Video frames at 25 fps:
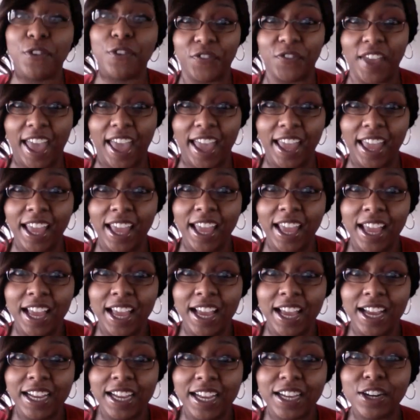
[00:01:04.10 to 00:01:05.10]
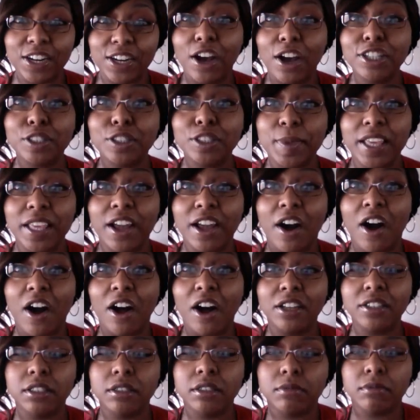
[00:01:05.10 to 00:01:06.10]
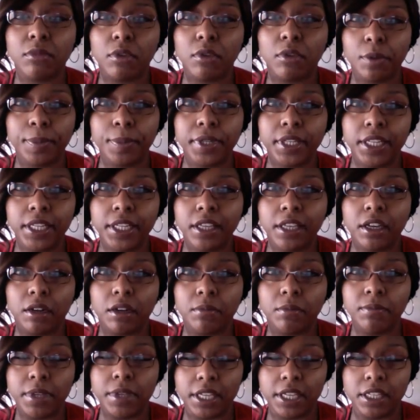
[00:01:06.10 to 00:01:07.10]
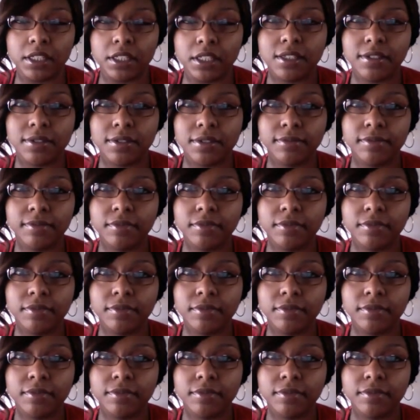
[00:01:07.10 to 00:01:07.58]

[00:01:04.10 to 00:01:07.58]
fat could also be called morbidly obese.